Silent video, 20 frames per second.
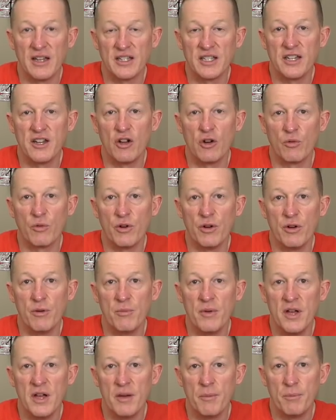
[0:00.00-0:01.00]
a still
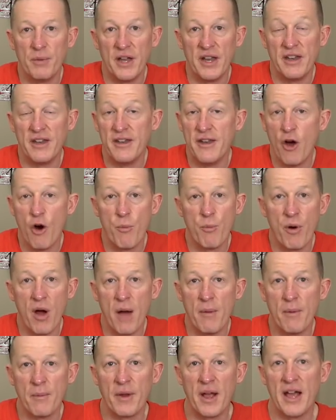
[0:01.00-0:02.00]
room, but no
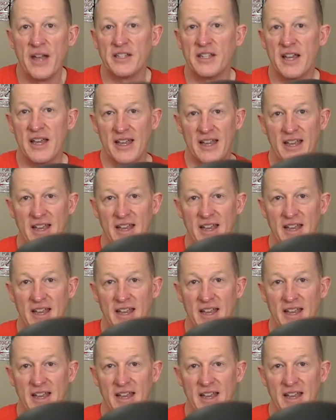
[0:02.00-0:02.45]
problem, guys.